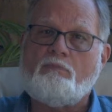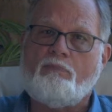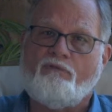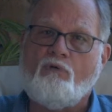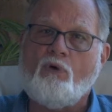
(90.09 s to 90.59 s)

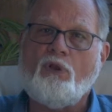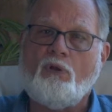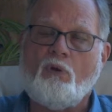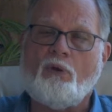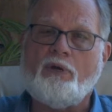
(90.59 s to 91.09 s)
before the
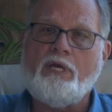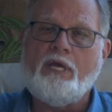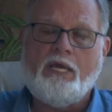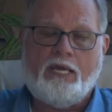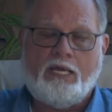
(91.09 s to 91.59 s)
Lord,
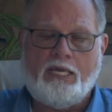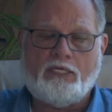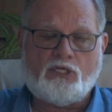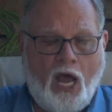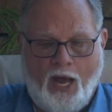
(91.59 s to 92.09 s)
he
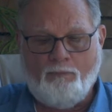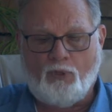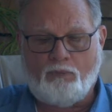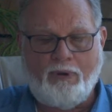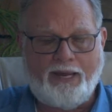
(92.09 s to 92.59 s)
is
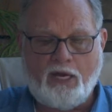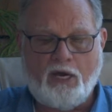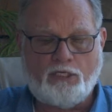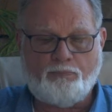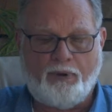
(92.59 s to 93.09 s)
humbled by
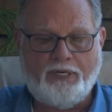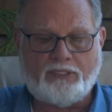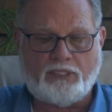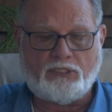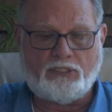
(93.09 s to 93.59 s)
God's
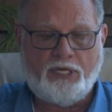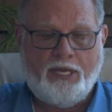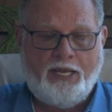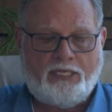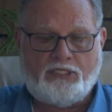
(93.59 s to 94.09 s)
presence.
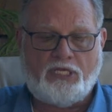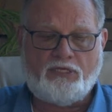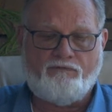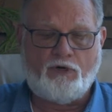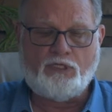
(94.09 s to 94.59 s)
It says
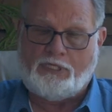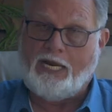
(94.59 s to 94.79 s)
in verse